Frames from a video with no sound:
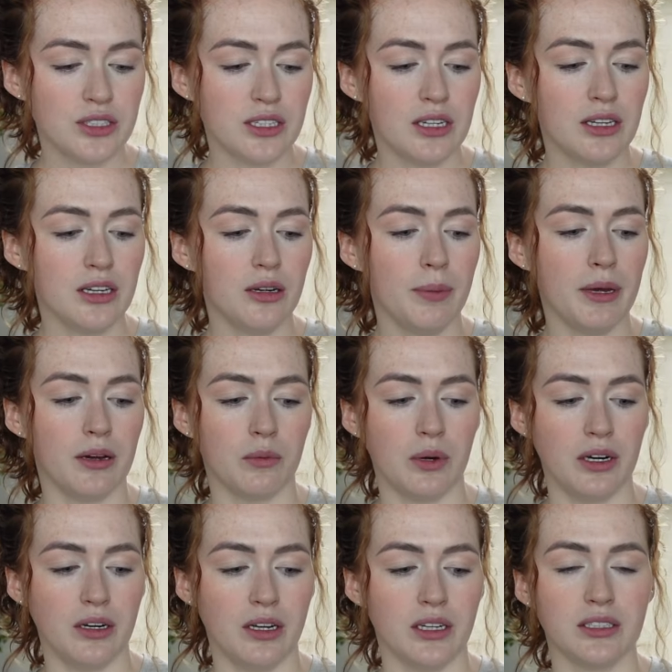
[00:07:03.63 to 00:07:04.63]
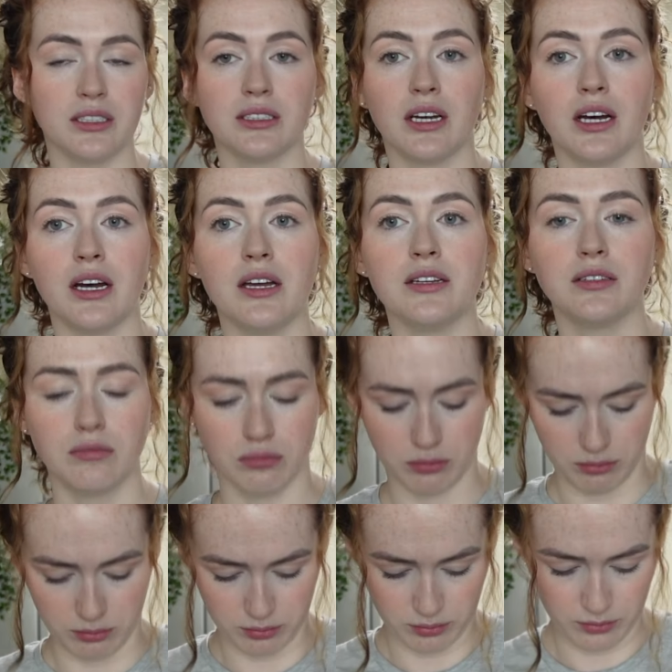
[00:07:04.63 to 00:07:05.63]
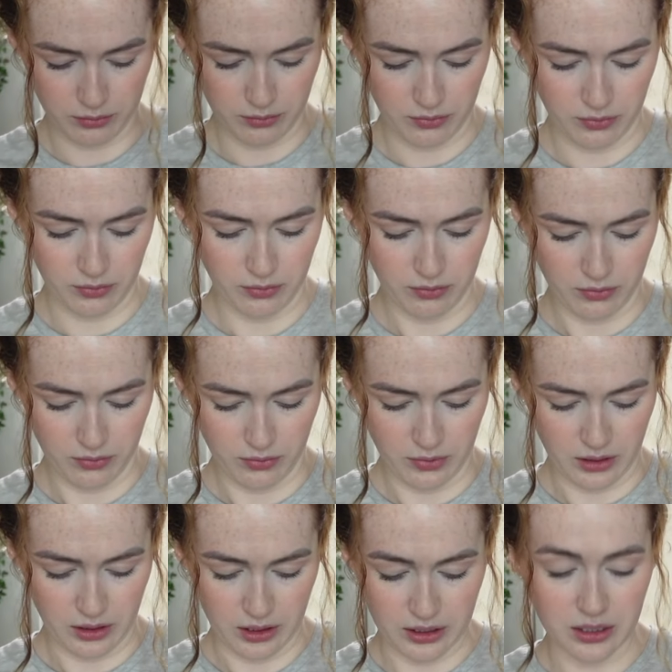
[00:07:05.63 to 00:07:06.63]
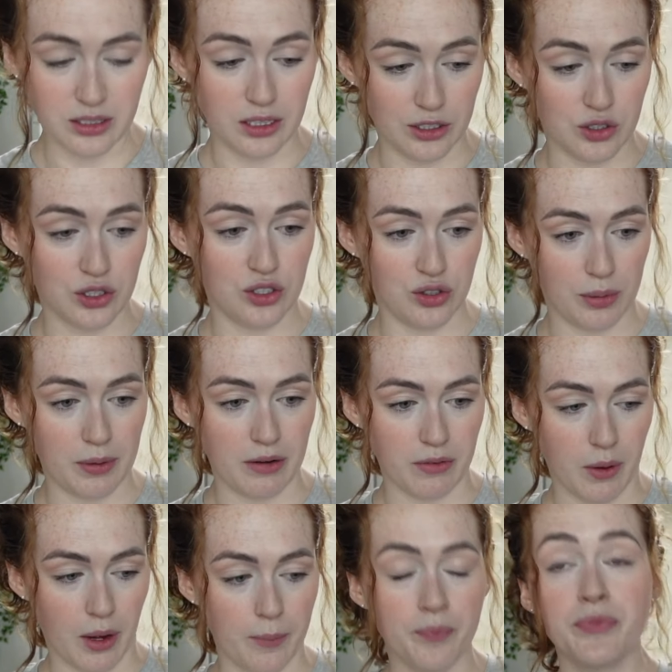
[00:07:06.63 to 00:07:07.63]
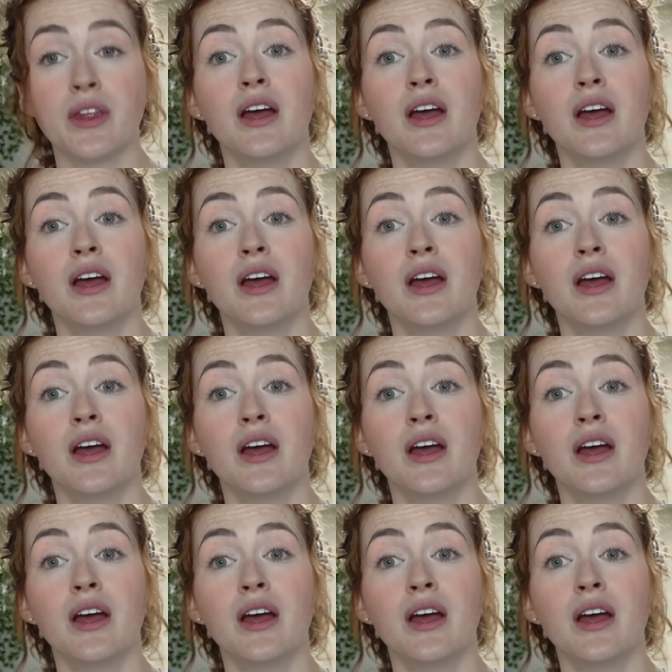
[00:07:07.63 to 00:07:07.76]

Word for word: us in a little bit when I decide, this is literally dripping everywhere.